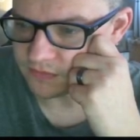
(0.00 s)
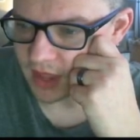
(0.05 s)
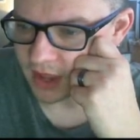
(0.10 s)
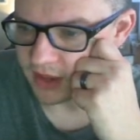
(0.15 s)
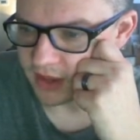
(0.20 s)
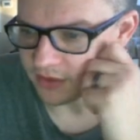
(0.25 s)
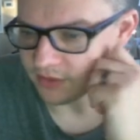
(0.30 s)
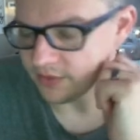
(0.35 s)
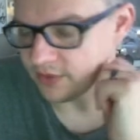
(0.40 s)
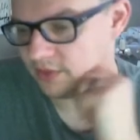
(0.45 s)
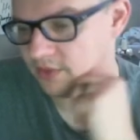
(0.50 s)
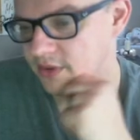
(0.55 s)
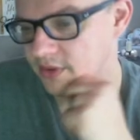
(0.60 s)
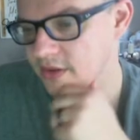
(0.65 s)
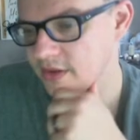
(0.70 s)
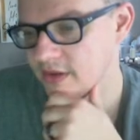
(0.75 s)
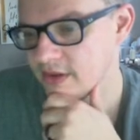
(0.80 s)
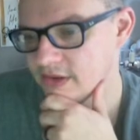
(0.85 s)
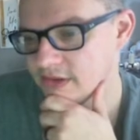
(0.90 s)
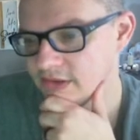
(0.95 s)
I don't know.
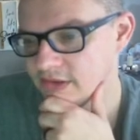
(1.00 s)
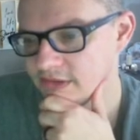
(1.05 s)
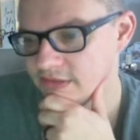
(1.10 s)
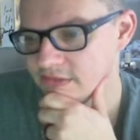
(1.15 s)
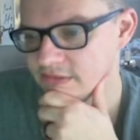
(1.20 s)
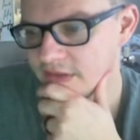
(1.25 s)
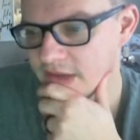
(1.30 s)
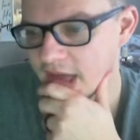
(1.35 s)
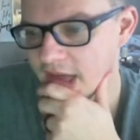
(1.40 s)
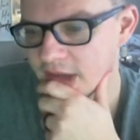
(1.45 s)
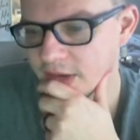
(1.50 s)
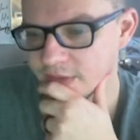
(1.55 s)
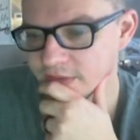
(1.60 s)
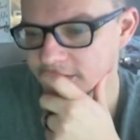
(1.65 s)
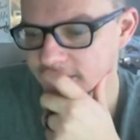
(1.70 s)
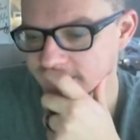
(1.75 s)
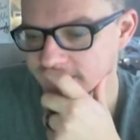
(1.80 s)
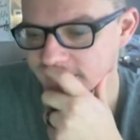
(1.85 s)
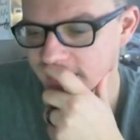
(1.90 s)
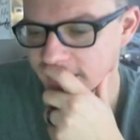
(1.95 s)
I don't think
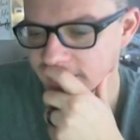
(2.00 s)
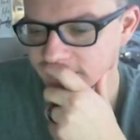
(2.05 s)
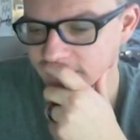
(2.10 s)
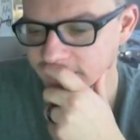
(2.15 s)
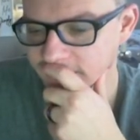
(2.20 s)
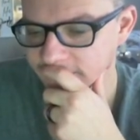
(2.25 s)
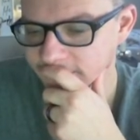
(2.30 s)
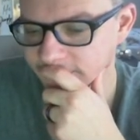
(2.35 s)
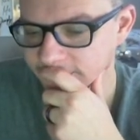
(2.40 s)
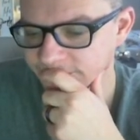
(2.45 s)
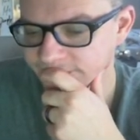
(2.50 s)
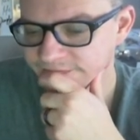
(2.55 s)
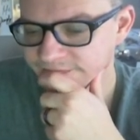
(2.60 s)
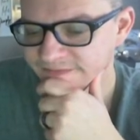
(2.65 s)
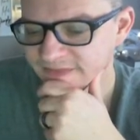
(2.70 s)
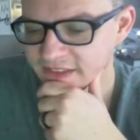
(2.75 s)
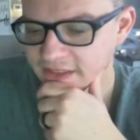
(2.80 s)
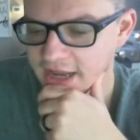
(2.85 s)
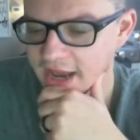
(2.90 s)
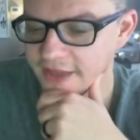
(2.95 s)
that's accurate.
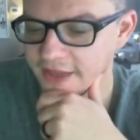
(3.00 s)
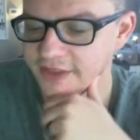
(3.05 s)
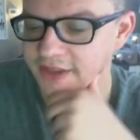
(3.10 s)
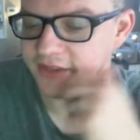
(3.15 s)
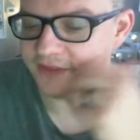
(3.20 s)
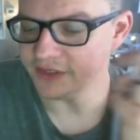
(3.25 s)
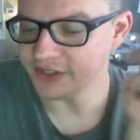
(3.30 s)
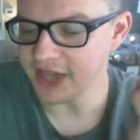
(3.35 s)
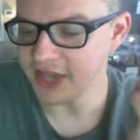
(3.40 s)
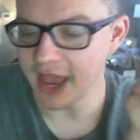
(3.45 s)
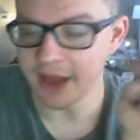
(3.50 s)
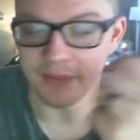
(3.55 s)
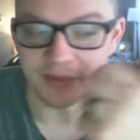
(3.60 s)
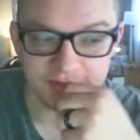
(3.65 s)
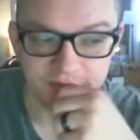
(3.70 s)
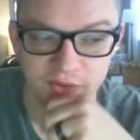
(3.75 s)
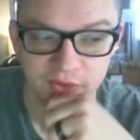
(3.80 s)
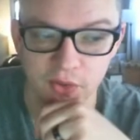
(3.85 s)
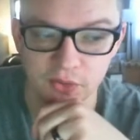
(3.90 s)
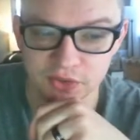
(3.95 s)
I think if this happens,
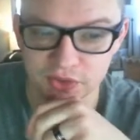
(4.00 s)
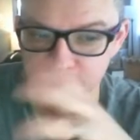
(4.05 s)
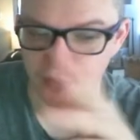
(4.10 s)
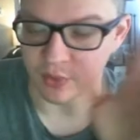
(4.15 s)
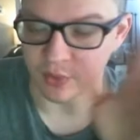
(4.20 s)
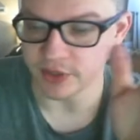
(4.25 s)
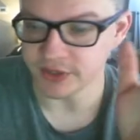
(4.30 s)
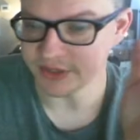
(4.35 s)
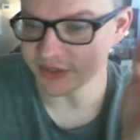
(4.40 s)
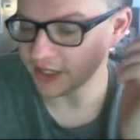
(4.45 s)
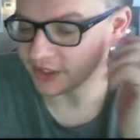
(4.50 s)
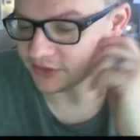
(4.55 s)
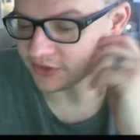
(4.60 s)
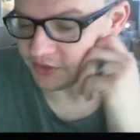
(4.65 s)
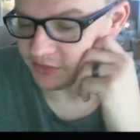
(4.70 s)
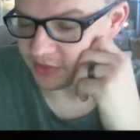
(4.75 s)
it goes to points, actually.